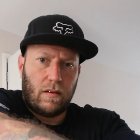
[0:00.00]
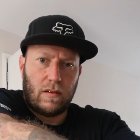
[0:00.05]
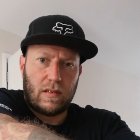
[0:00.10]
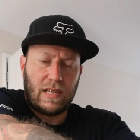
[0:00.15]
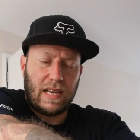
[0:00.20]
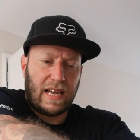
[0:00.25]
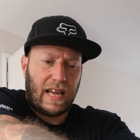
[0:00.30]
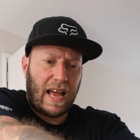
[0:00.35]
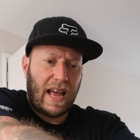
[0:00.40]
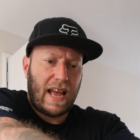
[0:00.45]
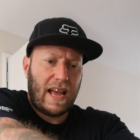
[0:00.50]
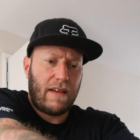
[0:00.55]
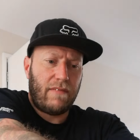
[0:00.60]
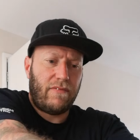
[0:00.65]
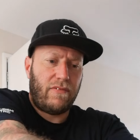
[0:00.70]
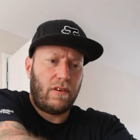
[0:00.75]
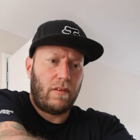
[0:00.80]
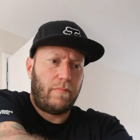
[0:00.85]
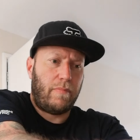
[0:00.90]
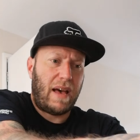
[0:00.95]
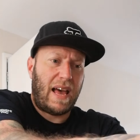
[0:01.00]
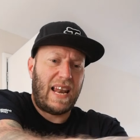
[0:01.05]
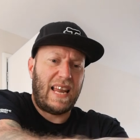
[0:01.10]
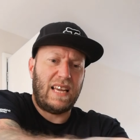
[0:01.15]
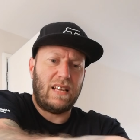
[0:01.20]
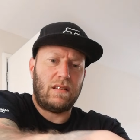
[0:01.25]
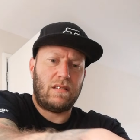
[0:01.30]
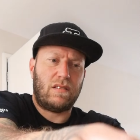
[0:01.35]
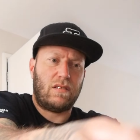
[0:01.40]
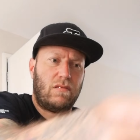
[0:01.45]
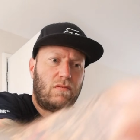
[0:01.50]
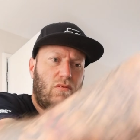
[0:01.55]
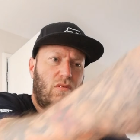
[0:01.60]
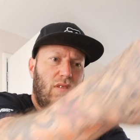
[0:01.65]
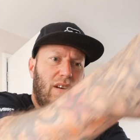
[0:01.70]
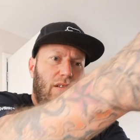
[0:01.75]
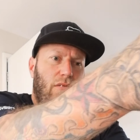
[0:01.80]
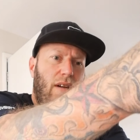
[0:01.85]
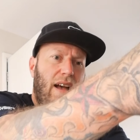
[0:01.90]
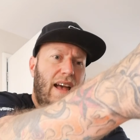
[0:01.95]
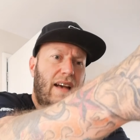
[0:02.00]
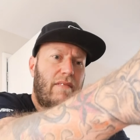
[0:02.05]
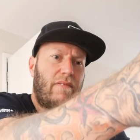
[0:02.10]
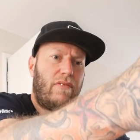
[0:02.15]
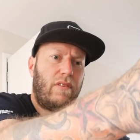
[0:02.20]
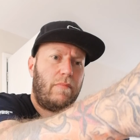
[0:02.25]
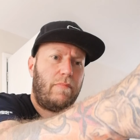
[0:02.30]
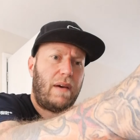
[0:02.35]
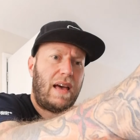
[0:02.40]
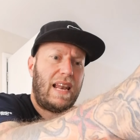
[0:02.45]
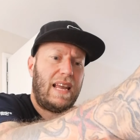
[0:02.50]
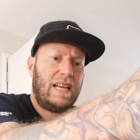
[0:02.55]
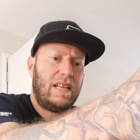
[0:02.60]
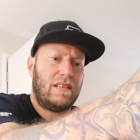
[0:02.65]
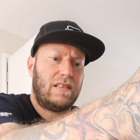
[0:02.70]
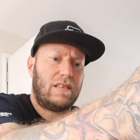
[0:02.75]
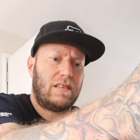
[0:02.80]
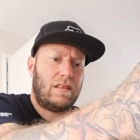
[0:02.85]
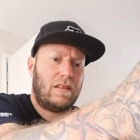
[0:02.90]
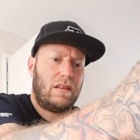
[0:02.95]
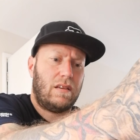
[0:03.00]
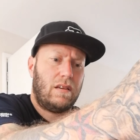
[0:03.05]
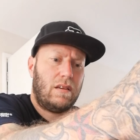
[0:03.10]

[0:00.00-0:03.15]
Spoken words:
take a handful of pellets, or a little handful of pellets,